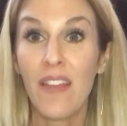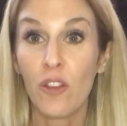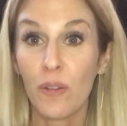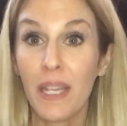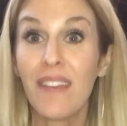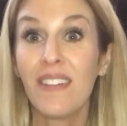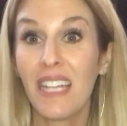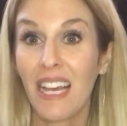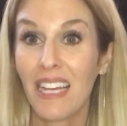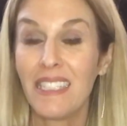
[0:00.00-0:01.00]
And they're
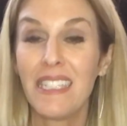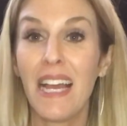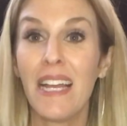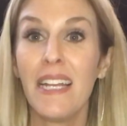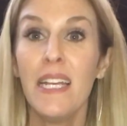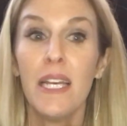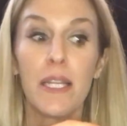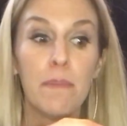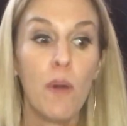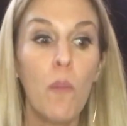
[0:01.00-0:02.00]
given, like I said,
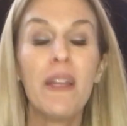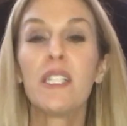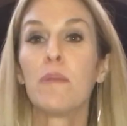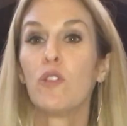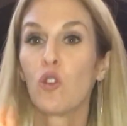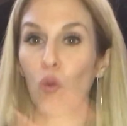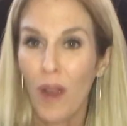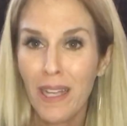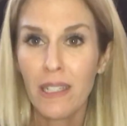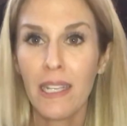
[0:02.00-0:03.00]
the momentum
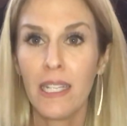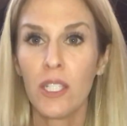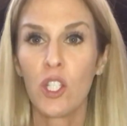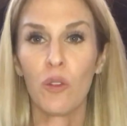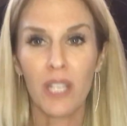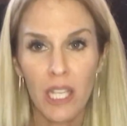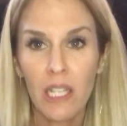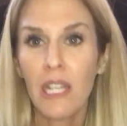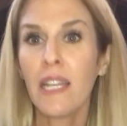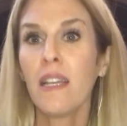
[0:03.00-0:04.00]
directly into
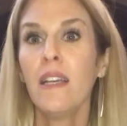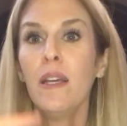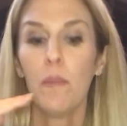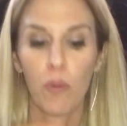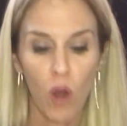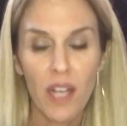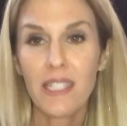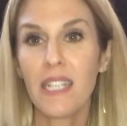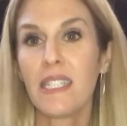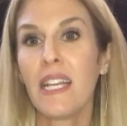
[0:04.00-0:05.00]
healing,
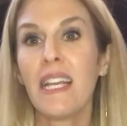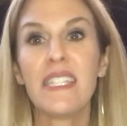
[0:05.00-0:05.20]
processing.